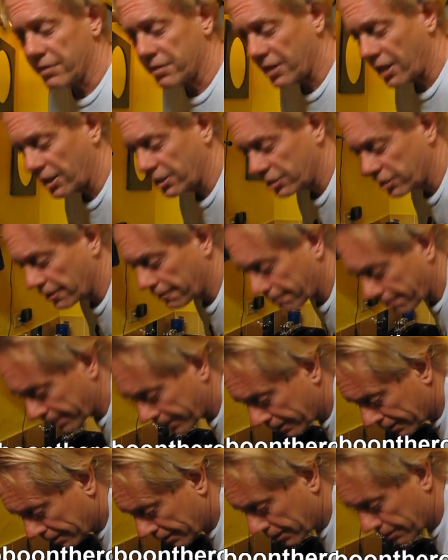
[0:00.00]
It's actually
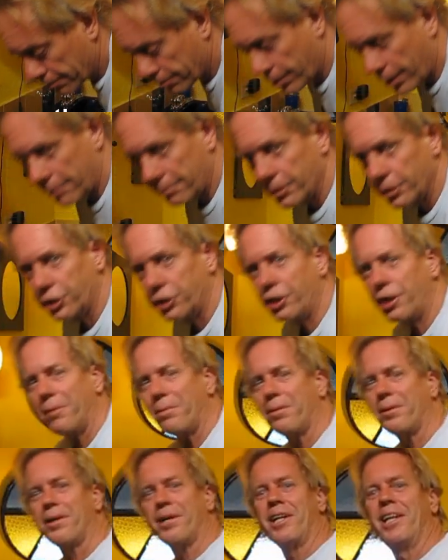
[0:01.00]
probably
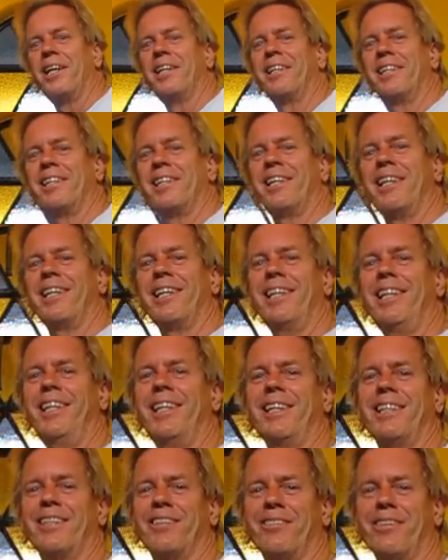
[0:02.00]
cheaper to
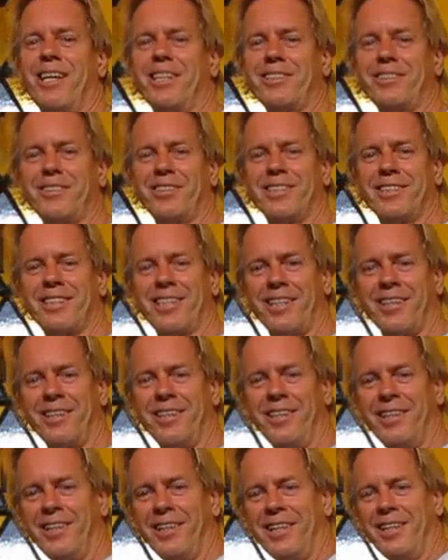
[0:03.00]
eat in the restaurants
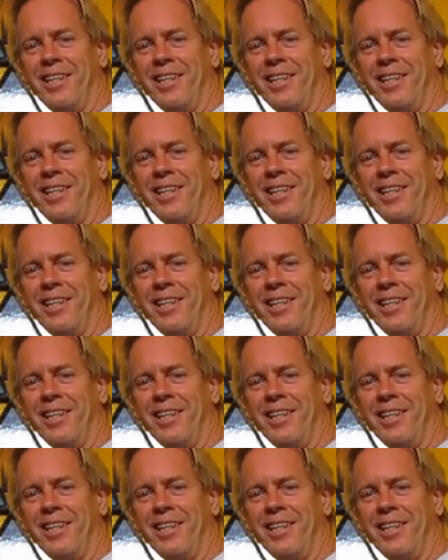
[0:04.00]
here,